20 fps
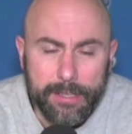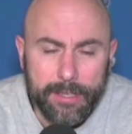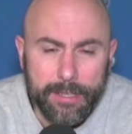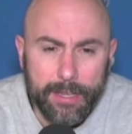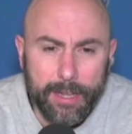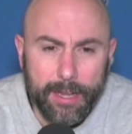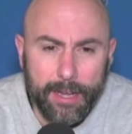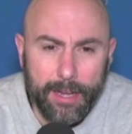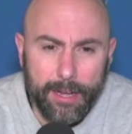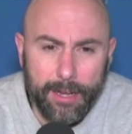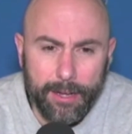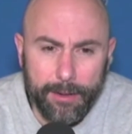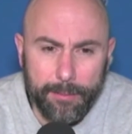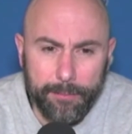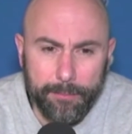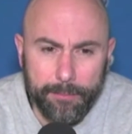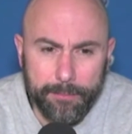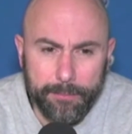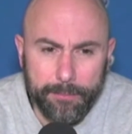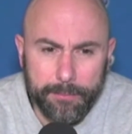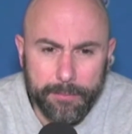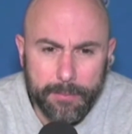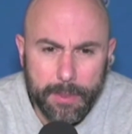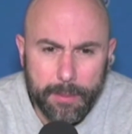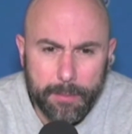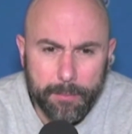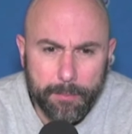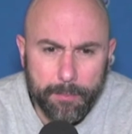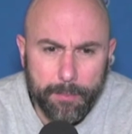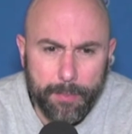
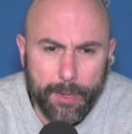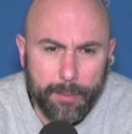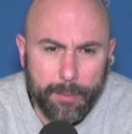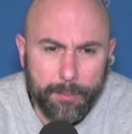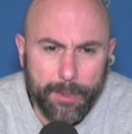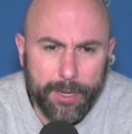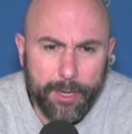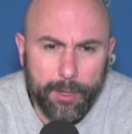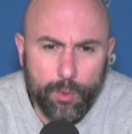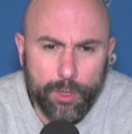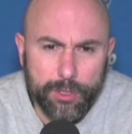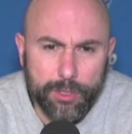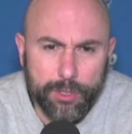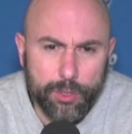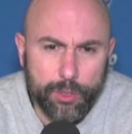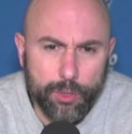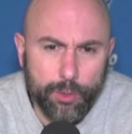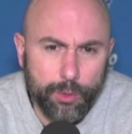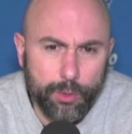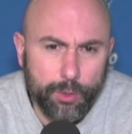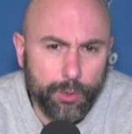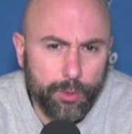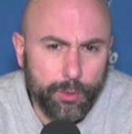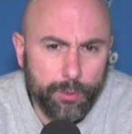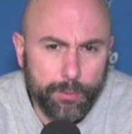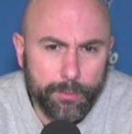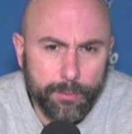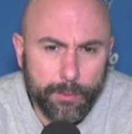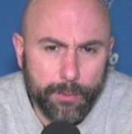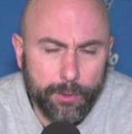but it was
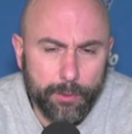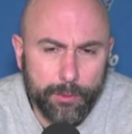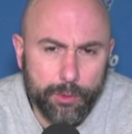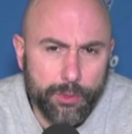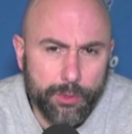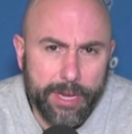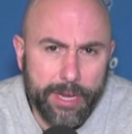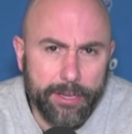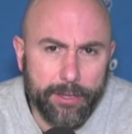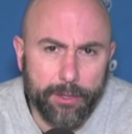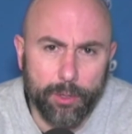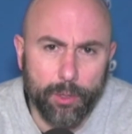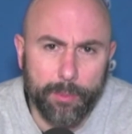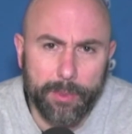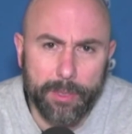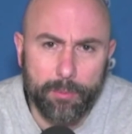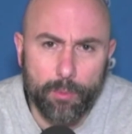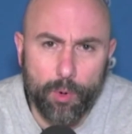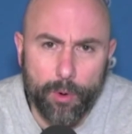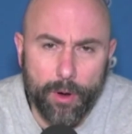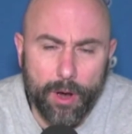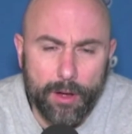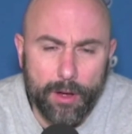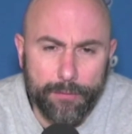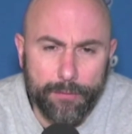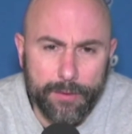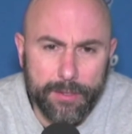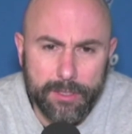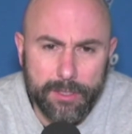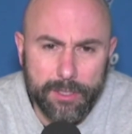to create a little bit more
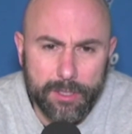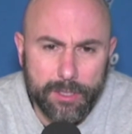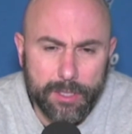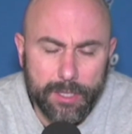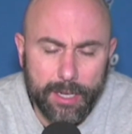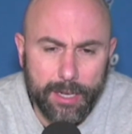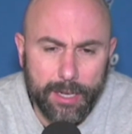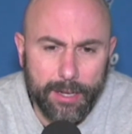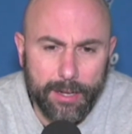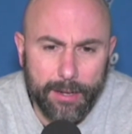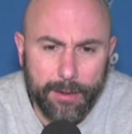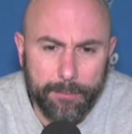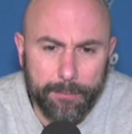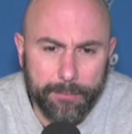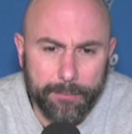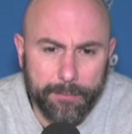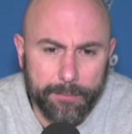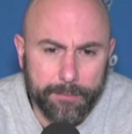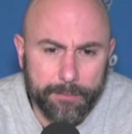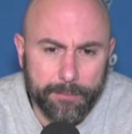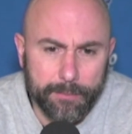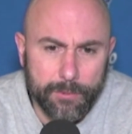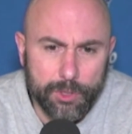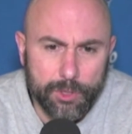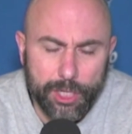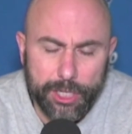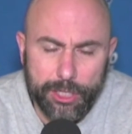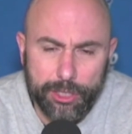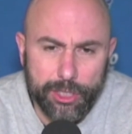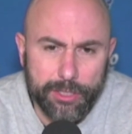offense,
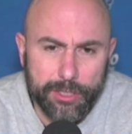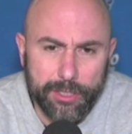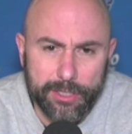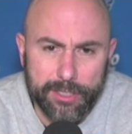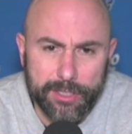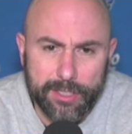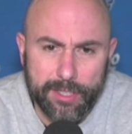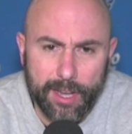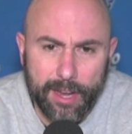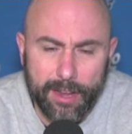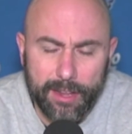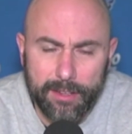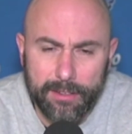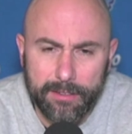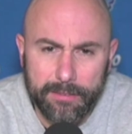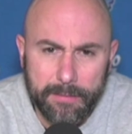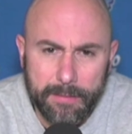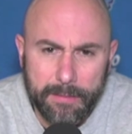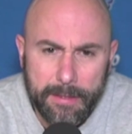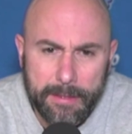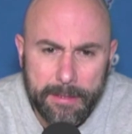changing the style.